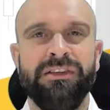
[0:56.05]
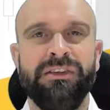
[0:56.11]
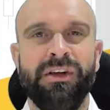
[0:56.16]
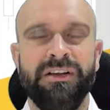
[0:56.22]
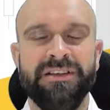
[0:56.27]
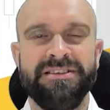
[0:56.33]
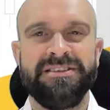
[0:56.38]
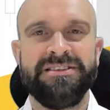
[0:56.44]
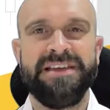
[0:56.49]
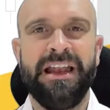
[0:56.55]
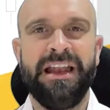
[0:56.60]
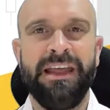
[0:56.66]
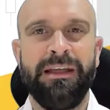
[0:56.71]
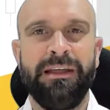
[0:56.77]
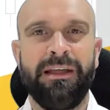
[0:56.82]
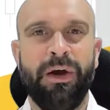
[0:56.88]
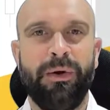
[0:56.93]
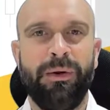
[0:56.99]
dollar
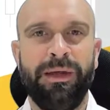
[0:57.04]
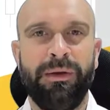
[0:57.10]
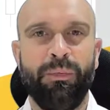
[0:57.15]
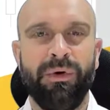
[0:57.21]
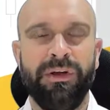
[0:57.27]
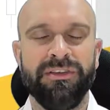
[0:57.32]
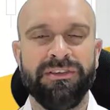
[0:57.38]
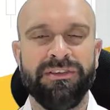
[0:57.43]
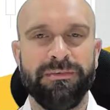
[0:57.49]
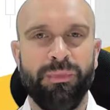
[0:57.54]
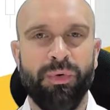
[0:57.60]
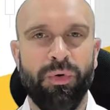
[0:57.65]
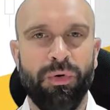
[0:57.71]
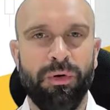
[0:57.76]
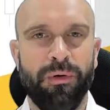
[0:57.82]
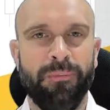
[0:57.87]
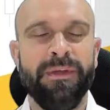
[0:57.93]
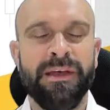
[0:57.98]
selling going once
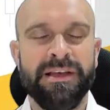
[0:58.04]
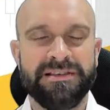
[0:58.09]
more?